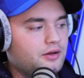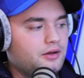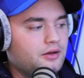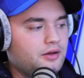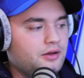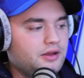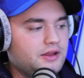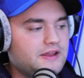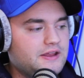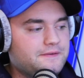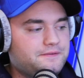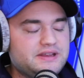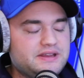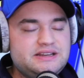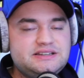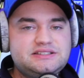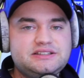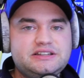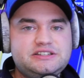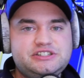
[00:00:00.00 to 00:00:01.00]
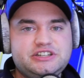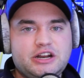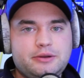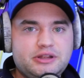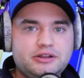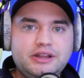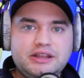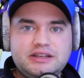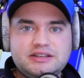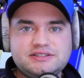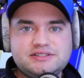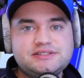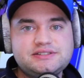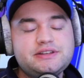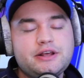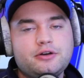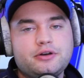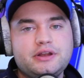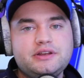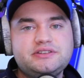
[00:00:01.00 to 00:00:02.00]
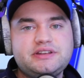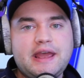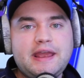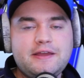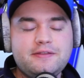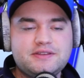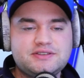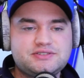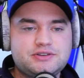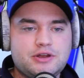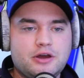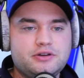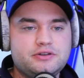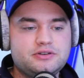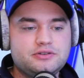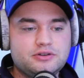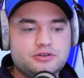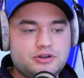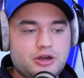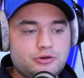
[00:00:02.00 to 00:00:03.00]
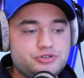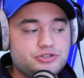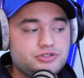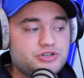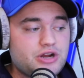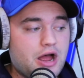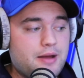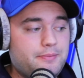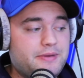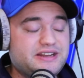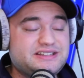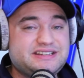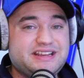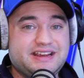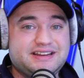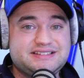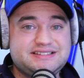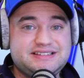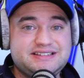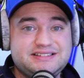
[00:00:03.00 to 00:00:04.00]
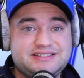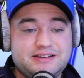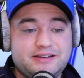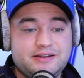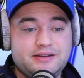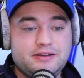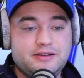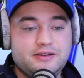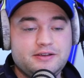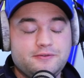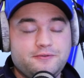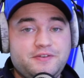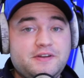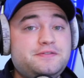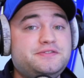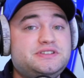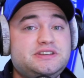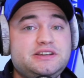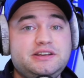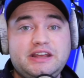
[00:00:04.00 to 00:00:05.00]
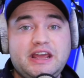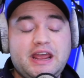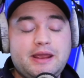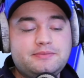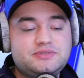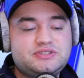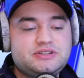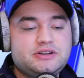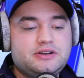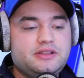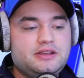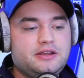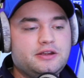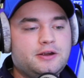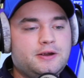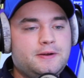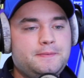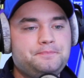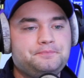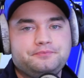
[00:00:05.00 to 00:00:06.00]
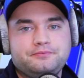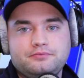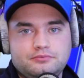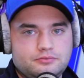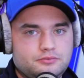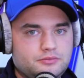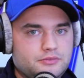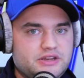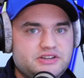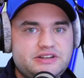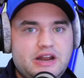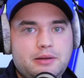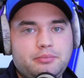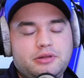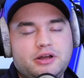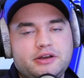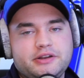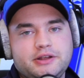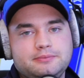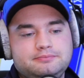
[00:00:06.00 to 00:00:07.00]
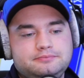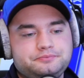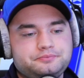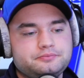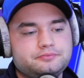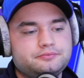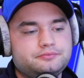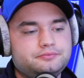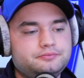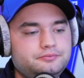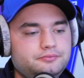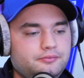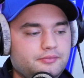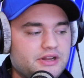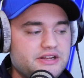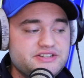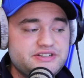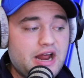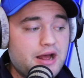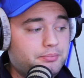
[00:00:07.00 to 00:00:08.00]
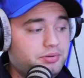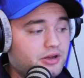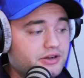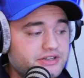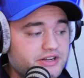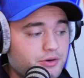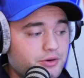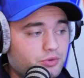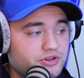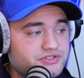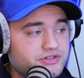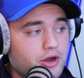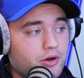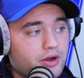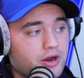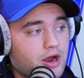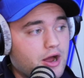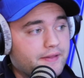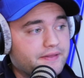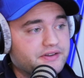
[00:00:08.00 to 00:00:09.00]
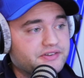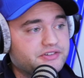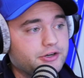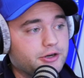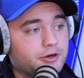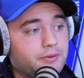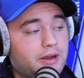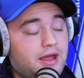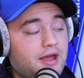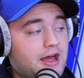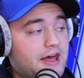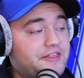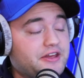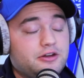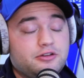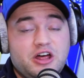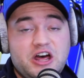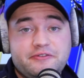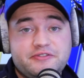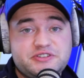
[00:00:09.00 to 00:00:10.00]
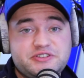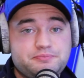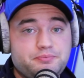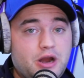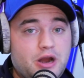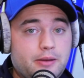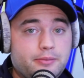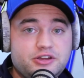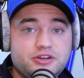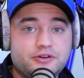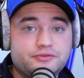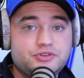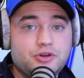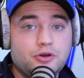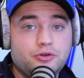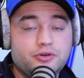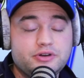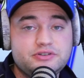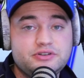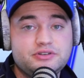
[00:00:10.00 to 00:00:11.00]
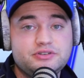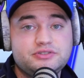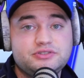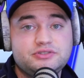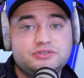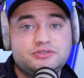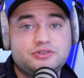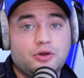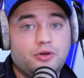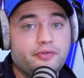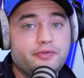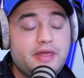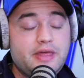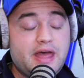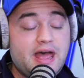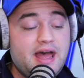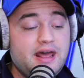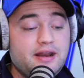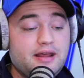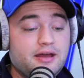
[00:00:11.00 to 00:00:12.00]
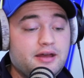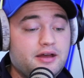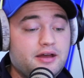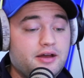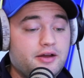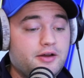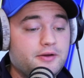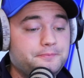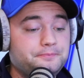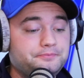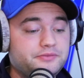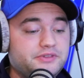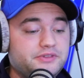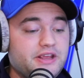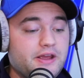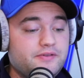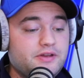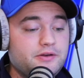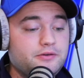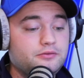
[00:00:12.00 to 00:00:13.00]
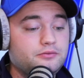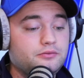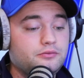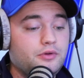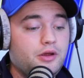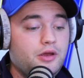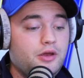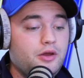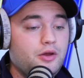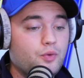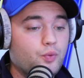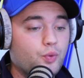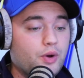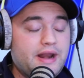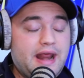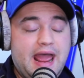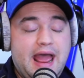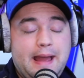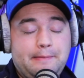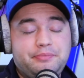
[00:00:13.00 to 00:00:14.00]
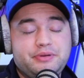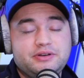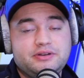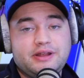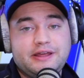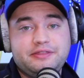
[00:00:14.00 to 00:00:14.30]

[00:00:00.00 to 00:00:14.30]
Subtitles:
if he's legitimately considering taking this coaching job at Texas 15 games into the year, he's not plugged in. He's not plugged into what's going on this year. I think a lot of us probably could have told that, given what happened, I think,